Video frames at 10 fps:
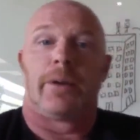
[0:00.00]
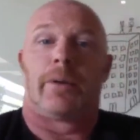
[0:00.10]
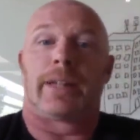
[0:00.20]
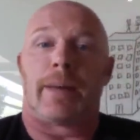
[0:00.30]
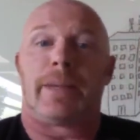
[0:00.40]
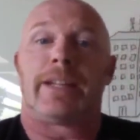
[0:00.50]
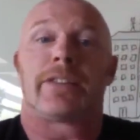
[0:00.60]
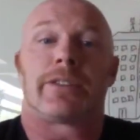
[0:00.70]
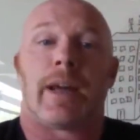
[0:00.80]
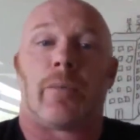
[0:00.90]
What that means
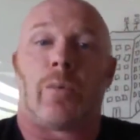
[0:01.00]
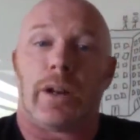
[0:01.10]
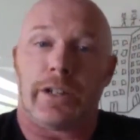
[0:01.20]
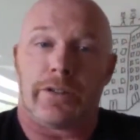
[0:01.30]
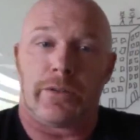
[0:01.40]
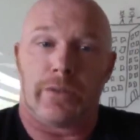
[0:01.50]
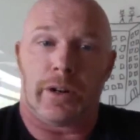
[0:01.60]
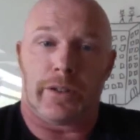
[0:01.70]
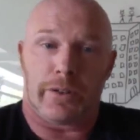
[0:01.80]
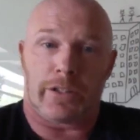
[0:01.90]
is that 1 to 2
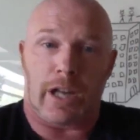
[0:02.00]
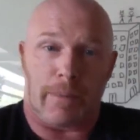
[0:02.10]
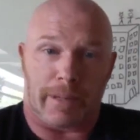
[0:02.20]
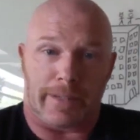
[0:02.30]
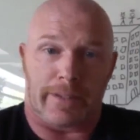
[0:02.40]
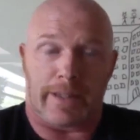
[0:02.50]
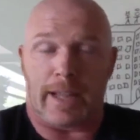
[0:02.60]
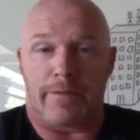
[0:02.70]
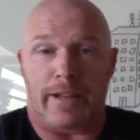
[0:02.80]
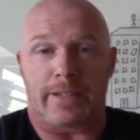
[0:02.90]
of those companies that they
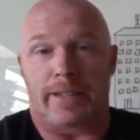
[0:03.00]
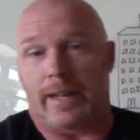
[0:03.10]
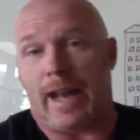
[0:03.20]
invest in,